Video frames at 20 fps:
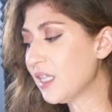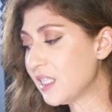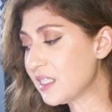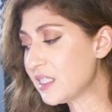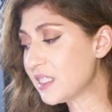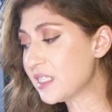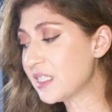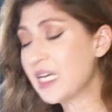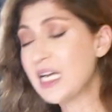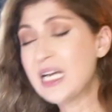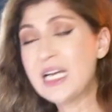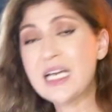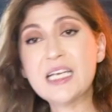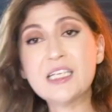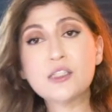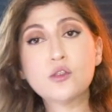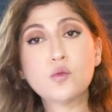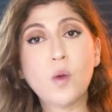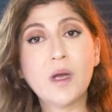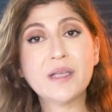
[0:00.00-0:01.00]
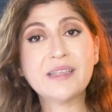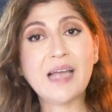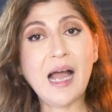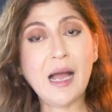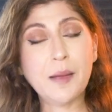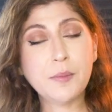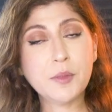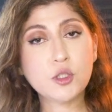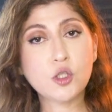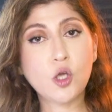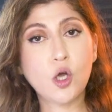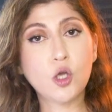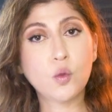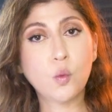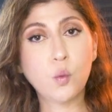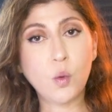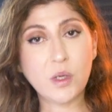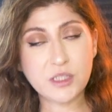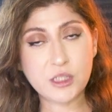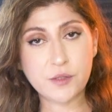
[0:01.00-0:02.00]
this is what
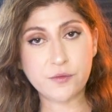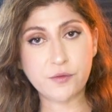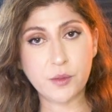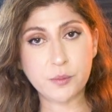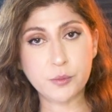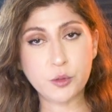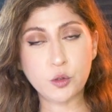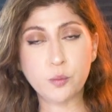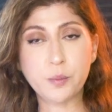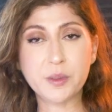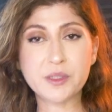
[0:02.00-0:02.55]
Amazon wants from you.